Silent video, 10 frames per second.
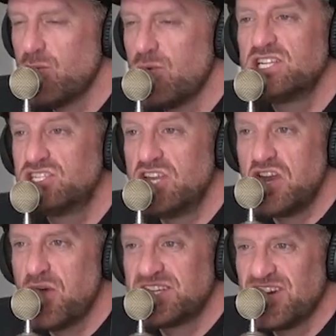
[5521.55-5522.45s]
We just didn't
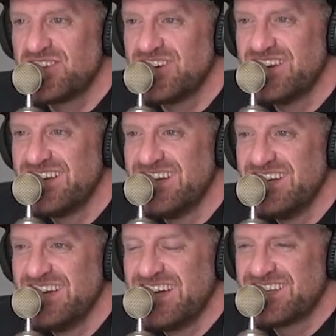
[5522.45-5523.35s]
know each other.
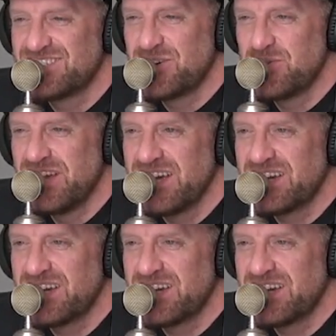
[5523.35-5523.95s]
And so we're like.